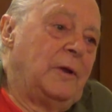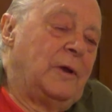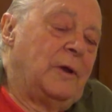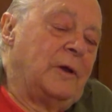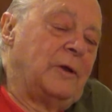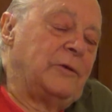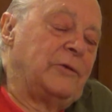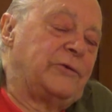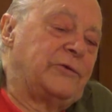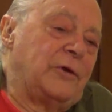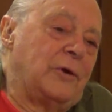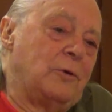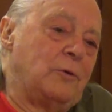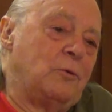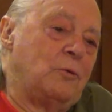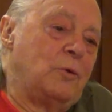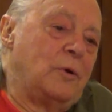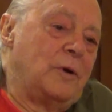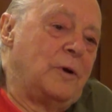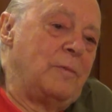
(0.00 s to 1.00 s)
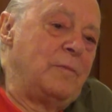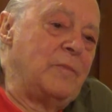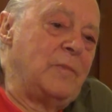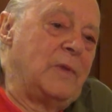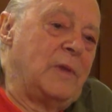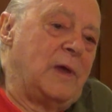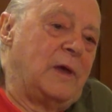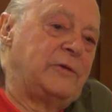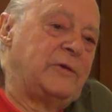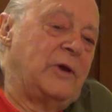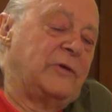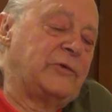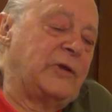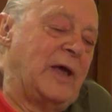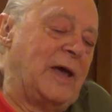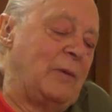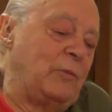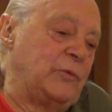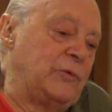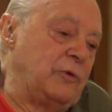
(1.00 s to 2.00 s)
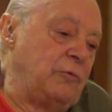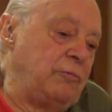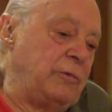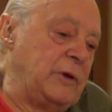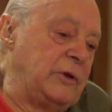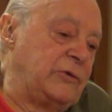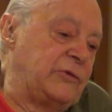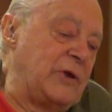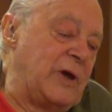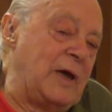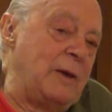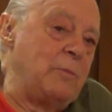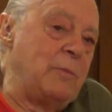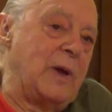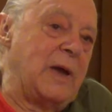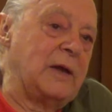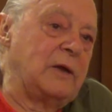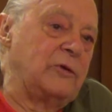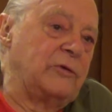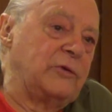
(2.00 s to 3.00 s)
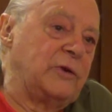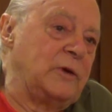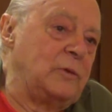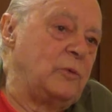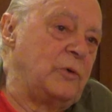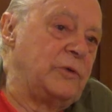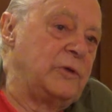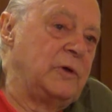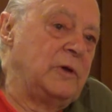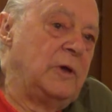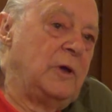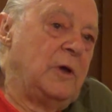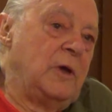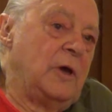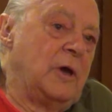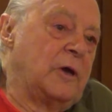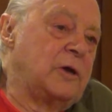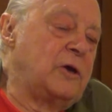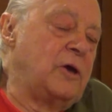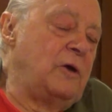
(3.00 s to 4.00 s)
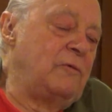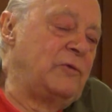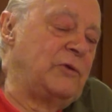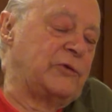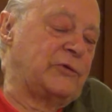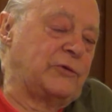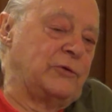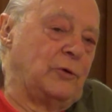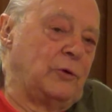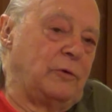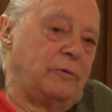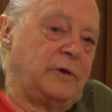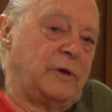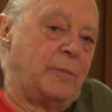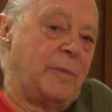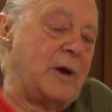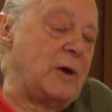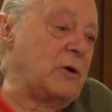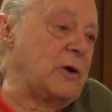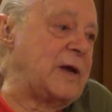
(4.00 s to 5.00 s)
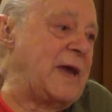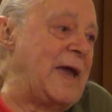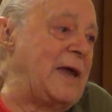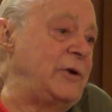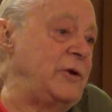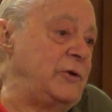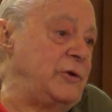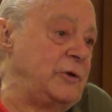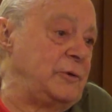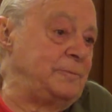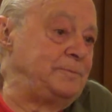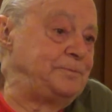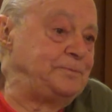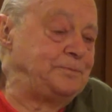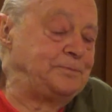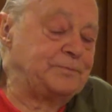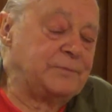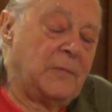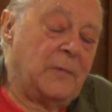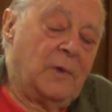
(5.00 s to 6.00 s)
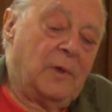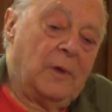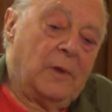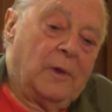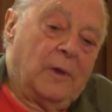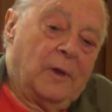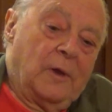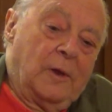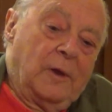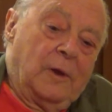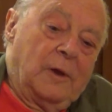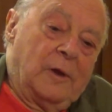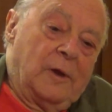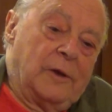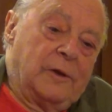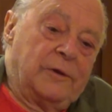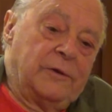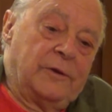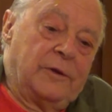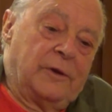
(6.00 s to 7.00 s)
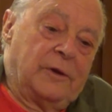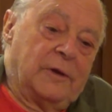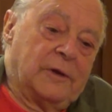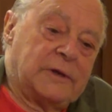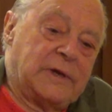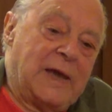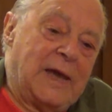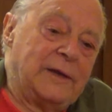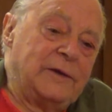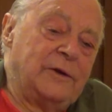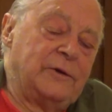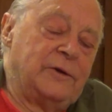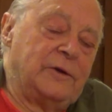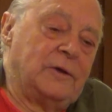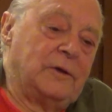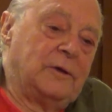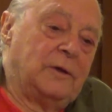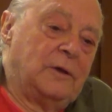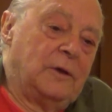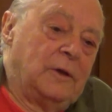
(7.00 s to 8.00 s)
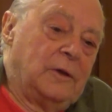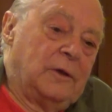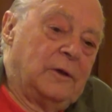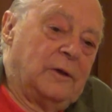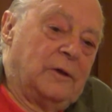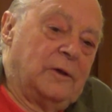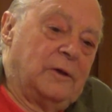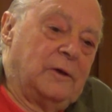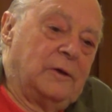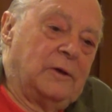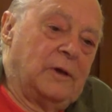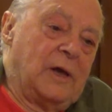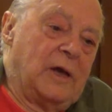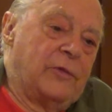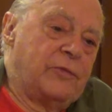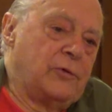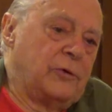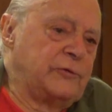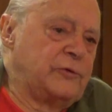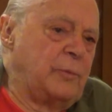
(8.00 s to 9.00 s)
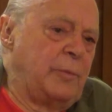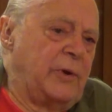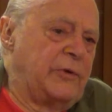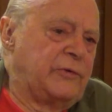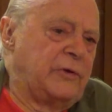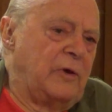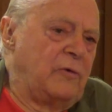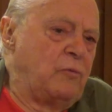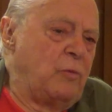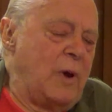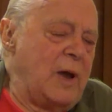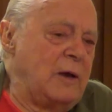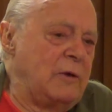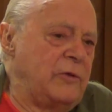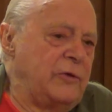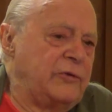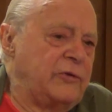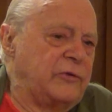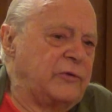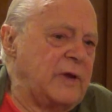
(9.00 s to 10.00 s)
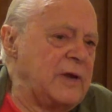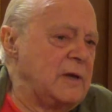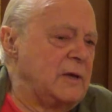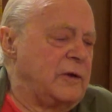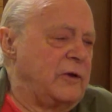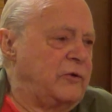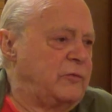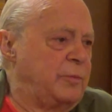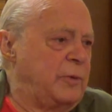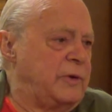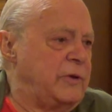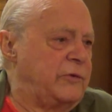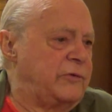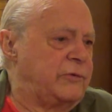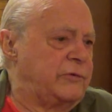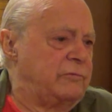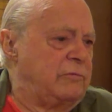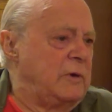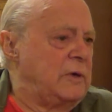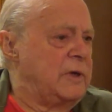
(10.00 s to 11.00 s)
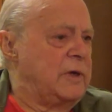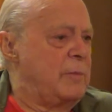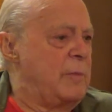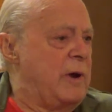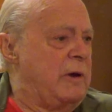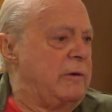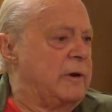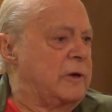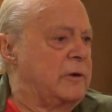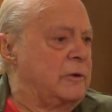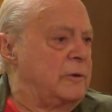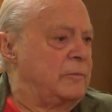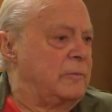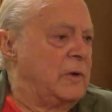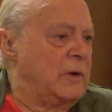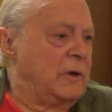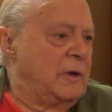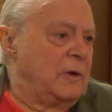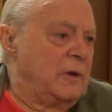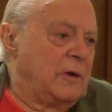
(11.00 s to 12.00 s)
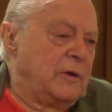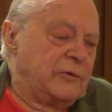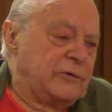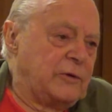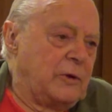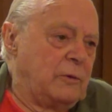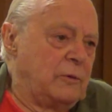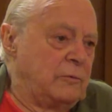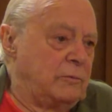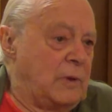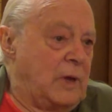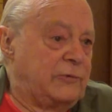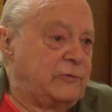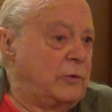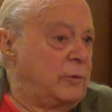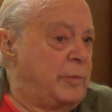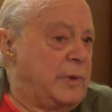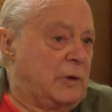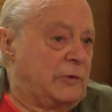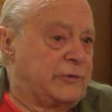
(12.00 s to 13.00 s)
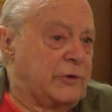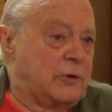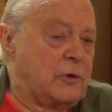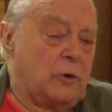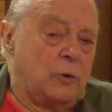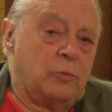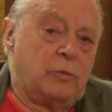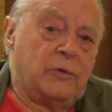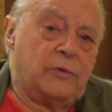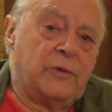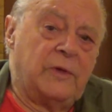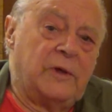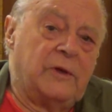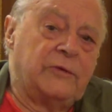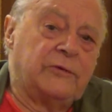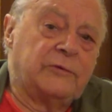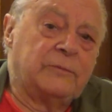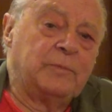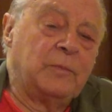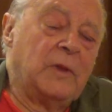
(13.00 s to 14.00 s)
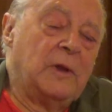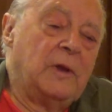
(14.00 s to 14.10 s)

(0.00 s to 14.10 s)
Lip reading: and so I just happened to read Time magazine with a cover story about Canada. And Canada, I thought to myself, wow, this is English, but it's really American, so I should be able to cope with this.